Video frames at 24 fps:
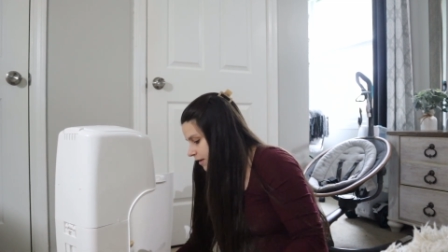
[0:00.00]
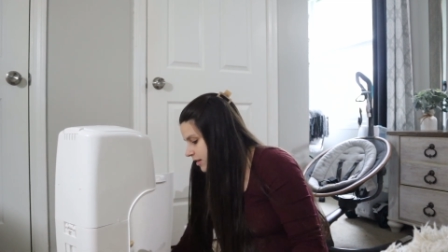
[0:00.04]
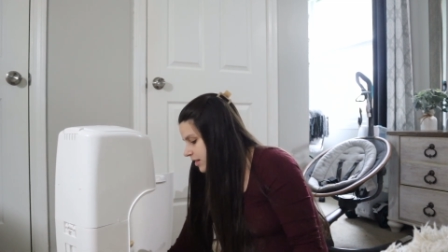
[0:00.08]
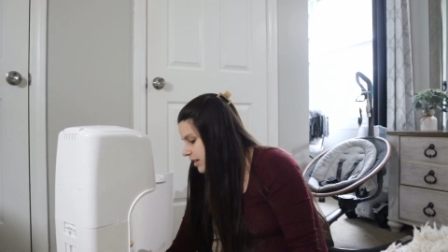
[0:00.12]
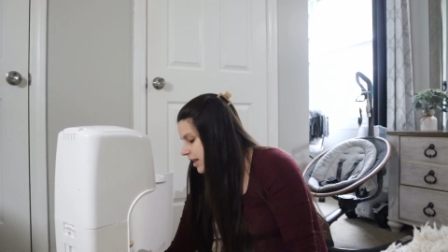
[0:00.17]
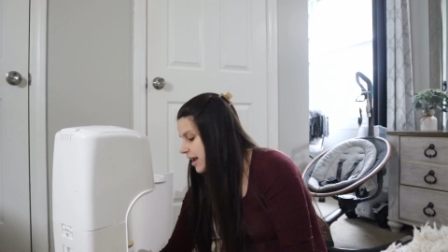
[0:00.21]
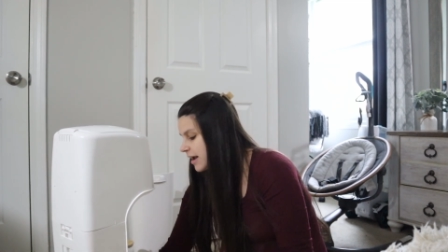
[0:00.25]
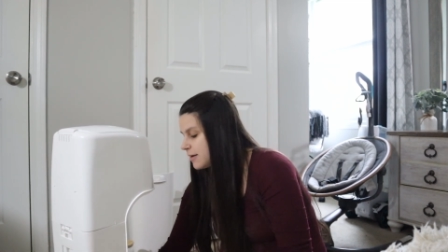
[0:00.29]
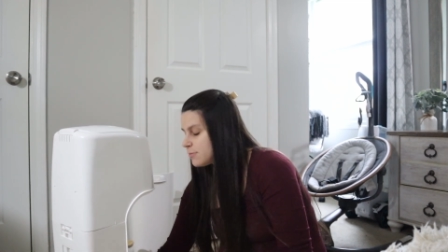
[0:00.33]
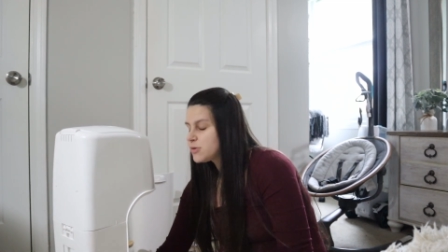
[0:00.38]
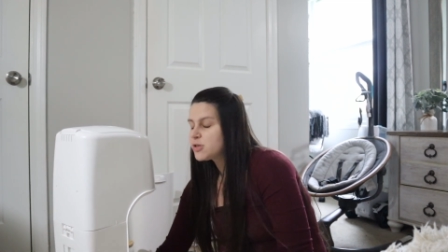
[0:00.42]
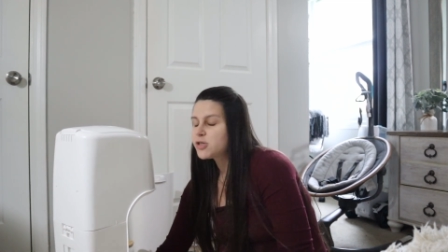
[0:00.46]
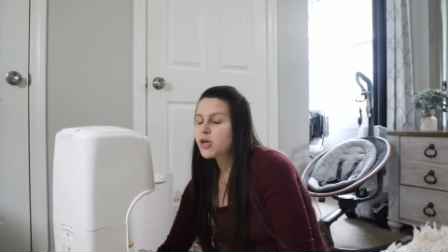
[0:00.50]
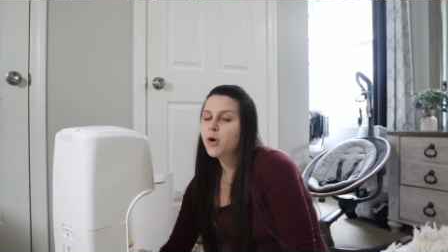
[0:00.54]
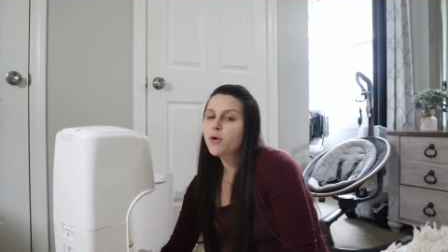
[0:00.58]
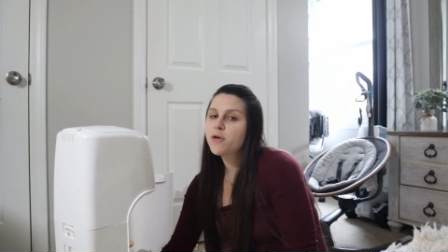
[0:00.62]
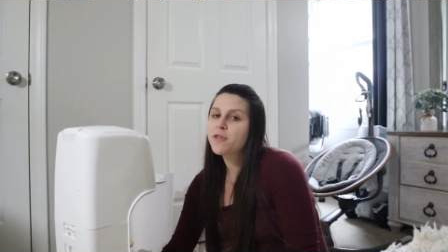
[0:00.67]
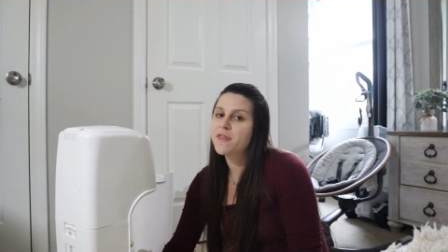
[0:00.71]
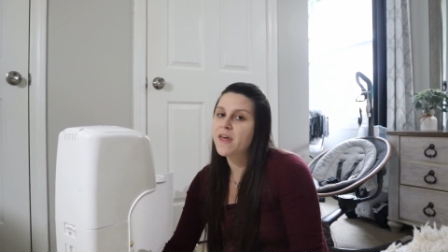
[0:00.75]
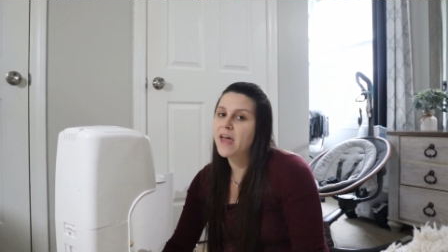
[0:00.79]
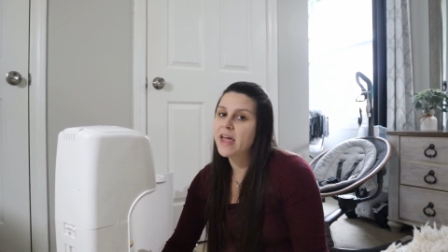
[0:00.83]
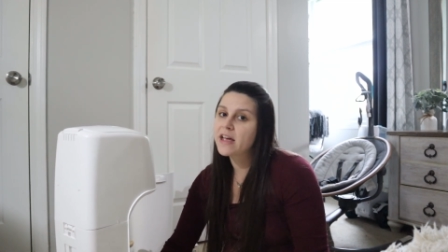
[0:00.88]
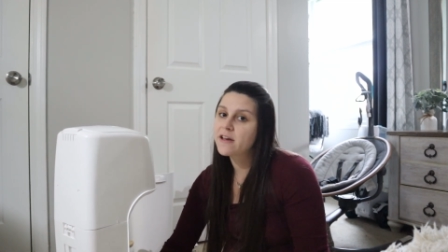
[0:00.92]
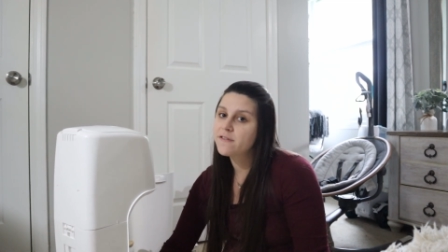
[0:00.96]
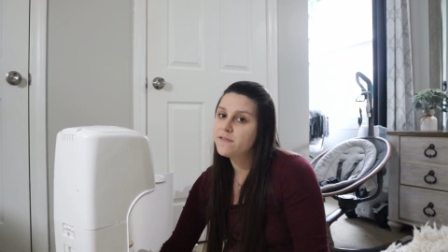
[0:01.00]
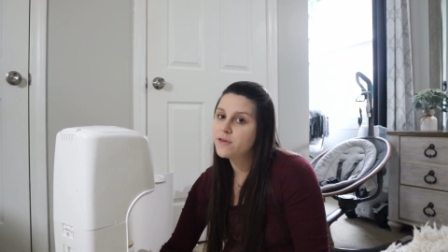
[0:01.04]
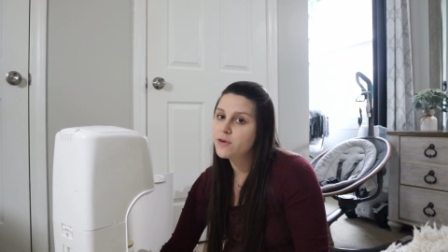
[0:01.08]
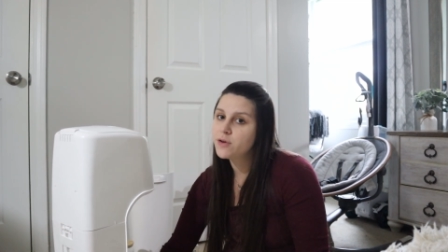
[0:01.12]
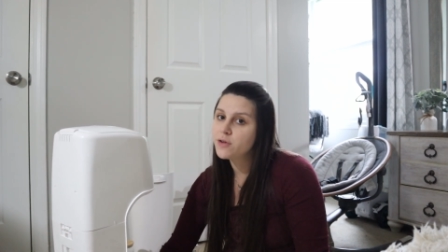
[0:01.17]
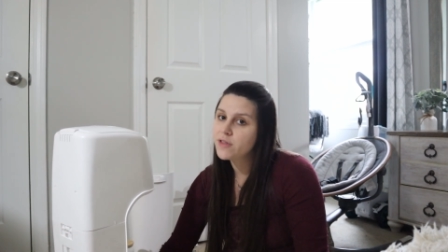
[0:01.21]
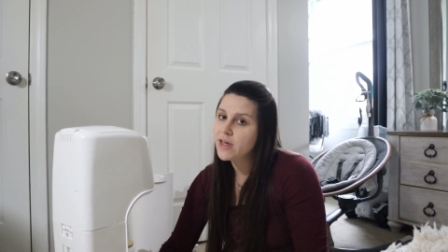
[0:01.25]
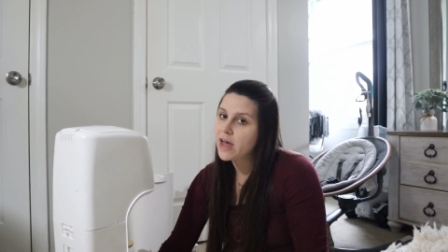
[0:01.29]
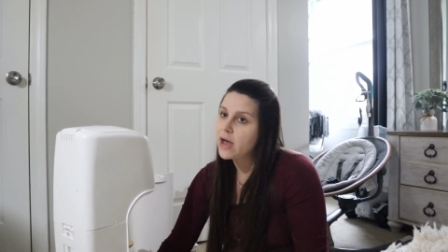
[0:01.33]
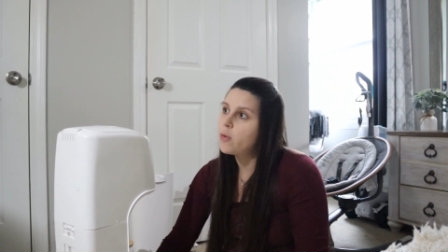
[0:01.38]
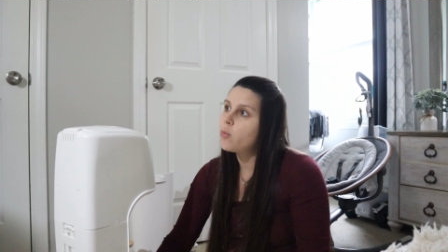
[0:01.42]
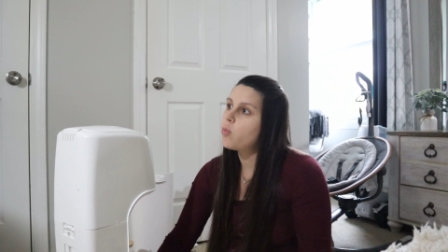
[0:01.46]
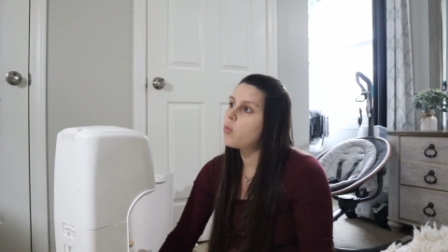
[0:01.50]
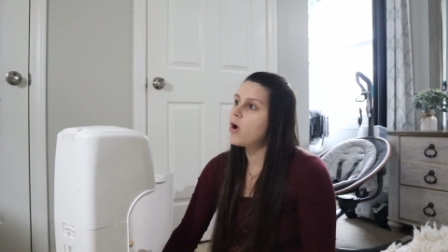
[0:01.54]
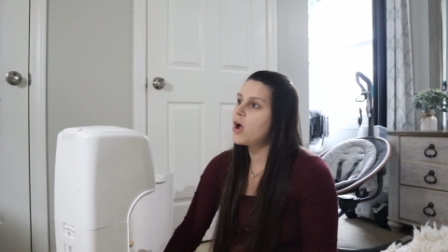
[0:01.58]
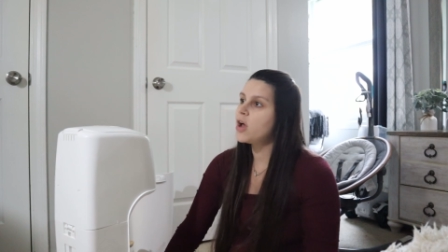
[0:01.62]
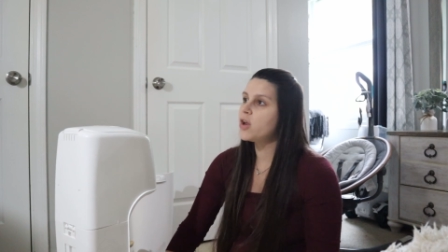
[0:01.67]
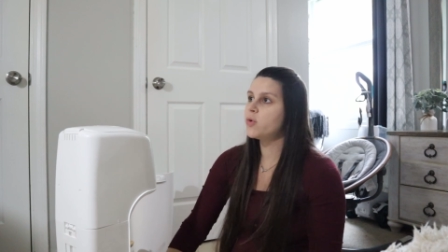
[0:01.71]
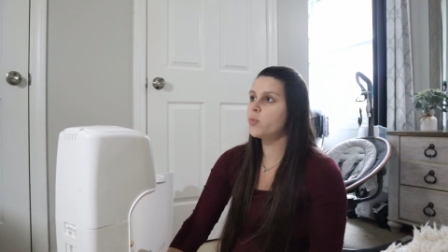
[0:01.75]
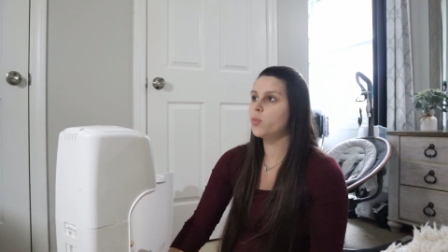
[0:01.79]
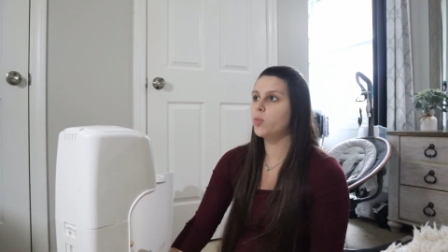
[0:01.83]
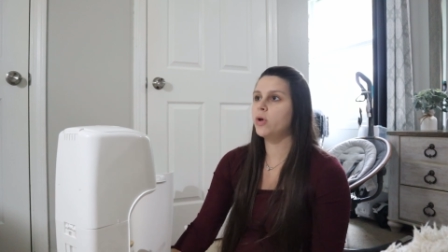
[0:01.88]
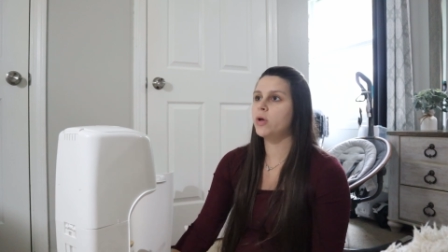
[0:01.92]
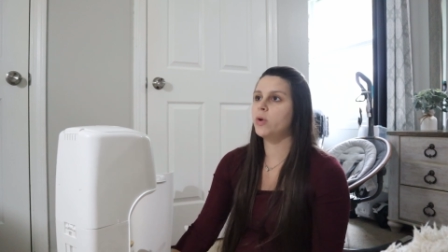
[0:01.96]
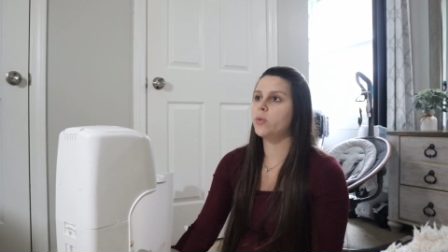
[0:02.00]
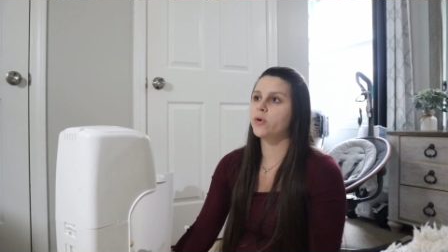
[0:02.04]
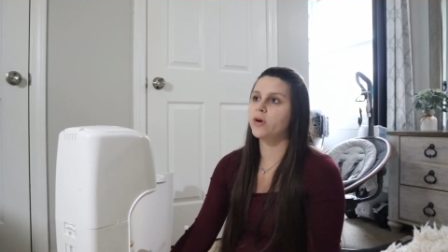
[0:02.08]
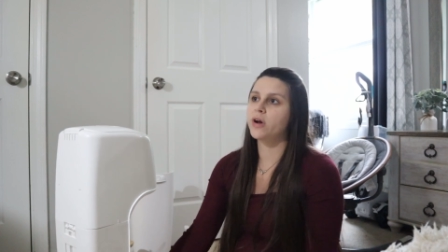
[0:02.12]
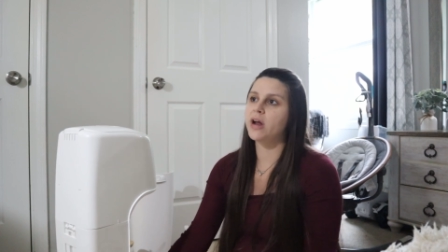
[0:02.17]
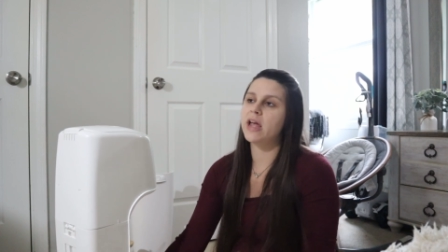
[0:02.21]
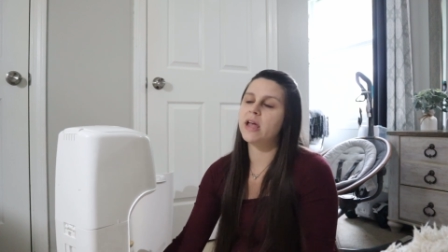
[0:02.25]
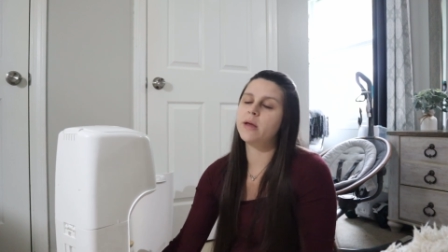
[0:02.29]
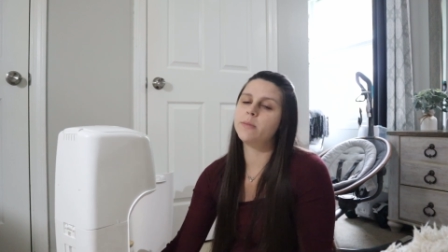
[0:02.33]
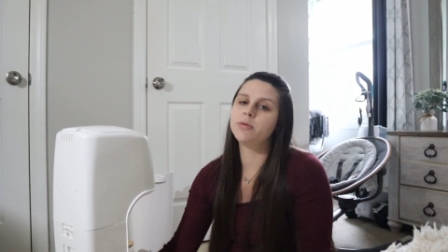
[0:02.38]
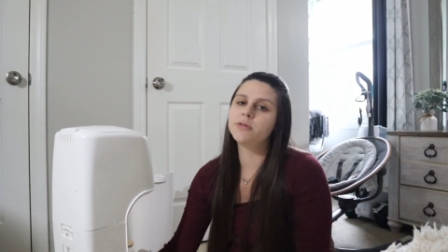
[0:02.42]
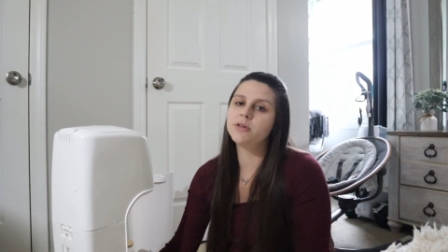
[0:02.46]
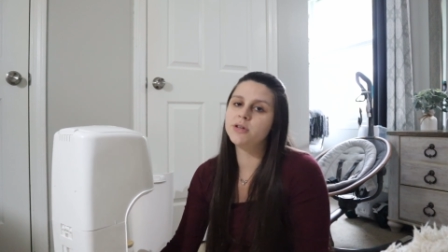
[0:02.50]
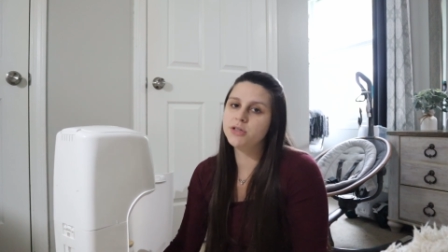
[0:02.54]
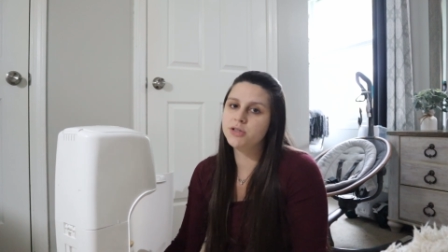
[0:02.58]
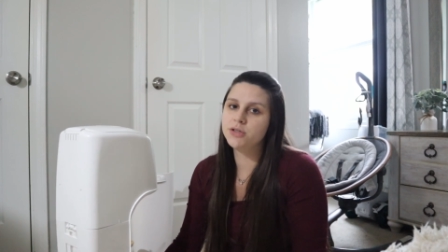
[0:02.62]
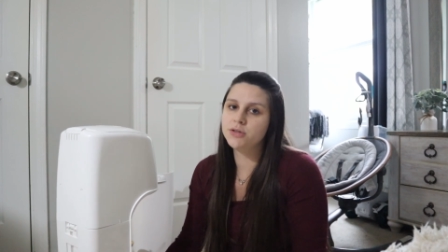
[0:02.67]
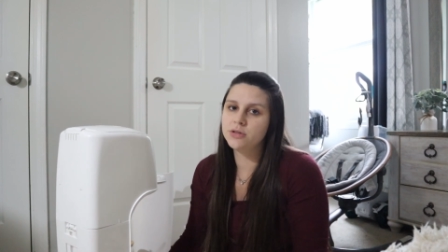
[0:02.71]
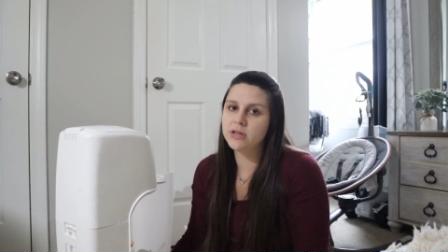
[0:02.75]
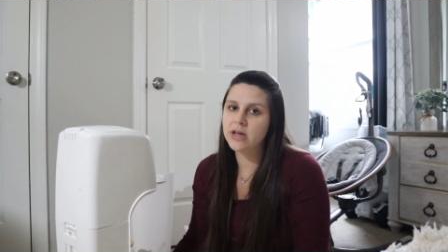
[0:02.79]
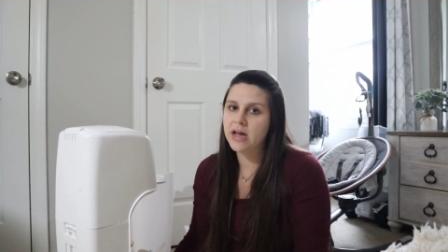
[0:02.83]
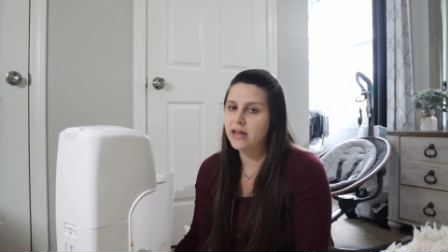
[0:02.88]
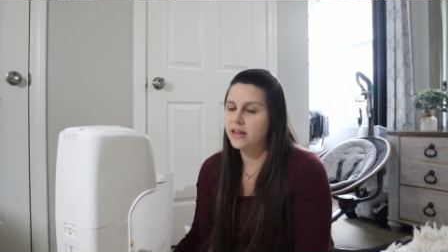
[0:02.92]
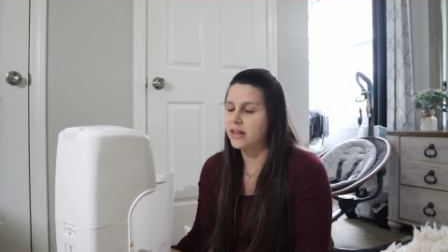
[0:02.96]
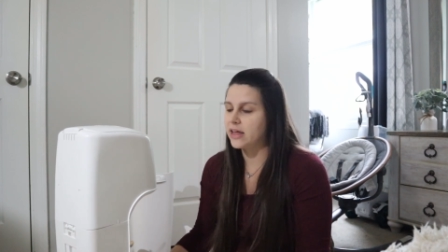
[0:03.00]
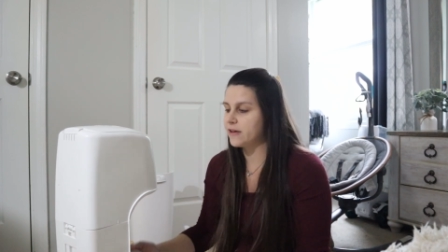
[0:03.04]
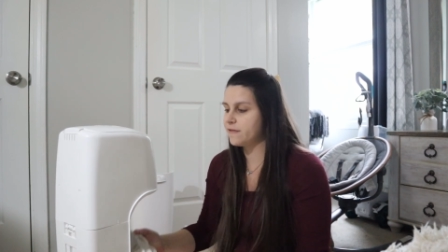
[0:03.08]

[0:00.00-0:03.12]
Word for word: like I'm so thankful that one we were able to do that.